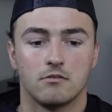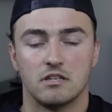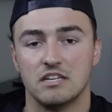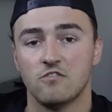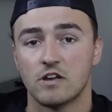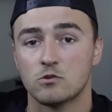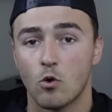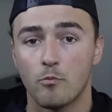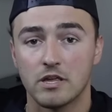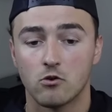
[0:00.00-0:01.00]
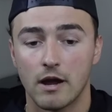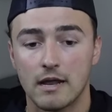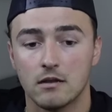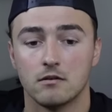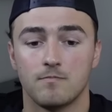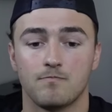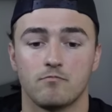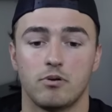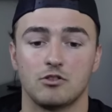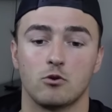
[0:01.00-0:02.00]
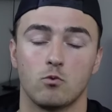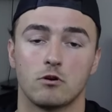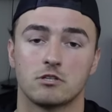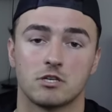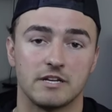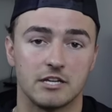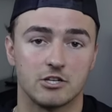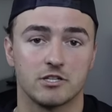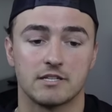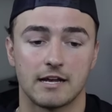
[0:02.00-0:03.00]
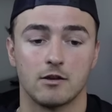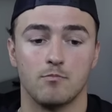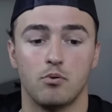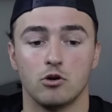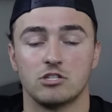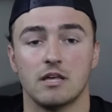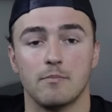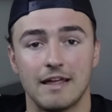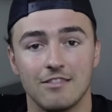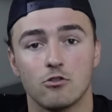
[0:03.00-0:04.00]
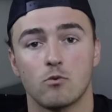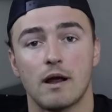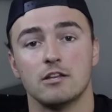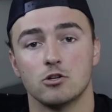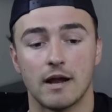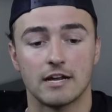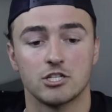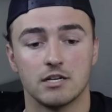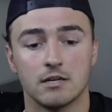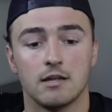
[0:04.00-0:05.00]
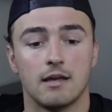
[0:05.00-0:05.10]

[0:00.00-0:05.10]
The defense won't be great, but there were some additions that can push them in the right direction,